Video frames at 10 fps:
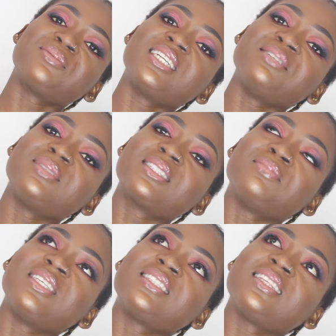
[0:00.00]
My name is
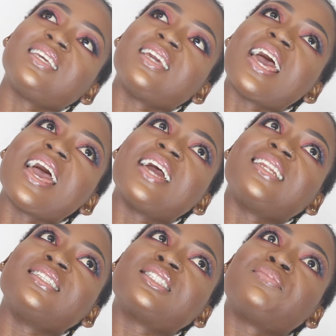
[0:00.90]
Misty
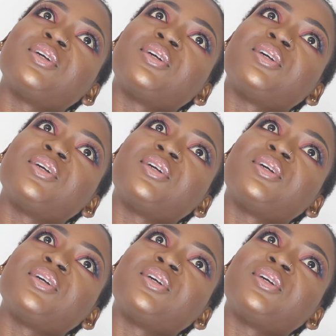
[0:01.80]
and it's